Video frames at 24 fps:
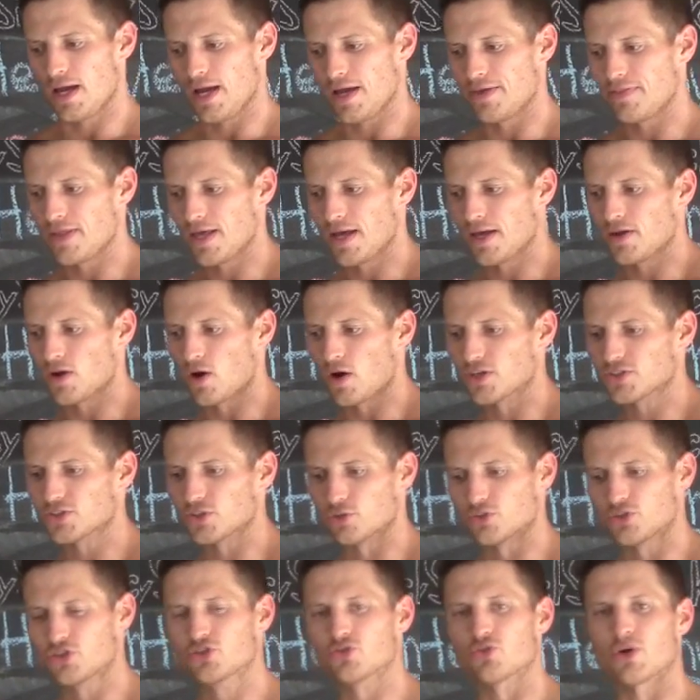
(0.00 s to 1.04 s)
and then
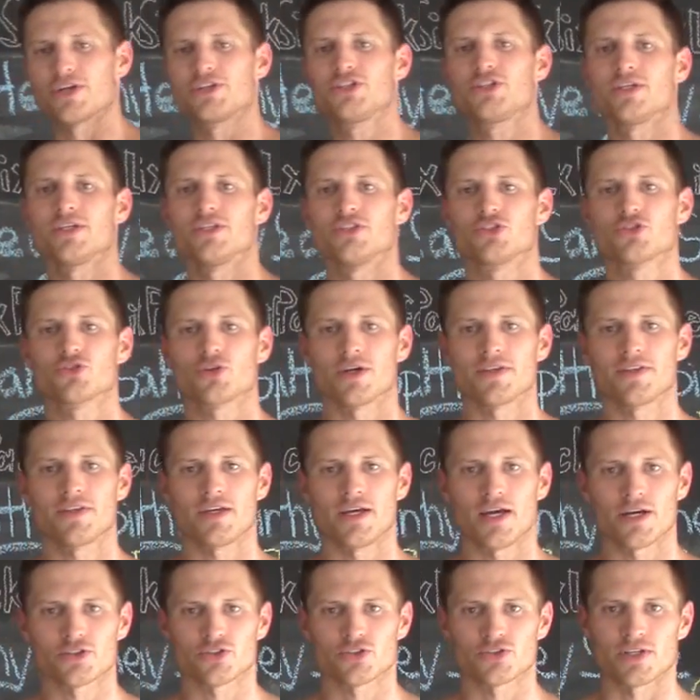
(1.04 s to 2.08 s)
also stretching and
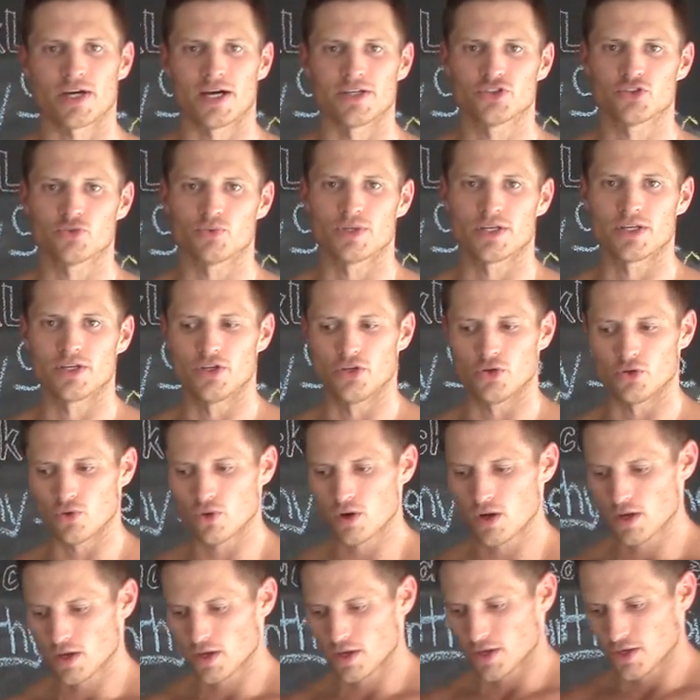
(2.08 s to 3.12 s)
strengthening exercises we can do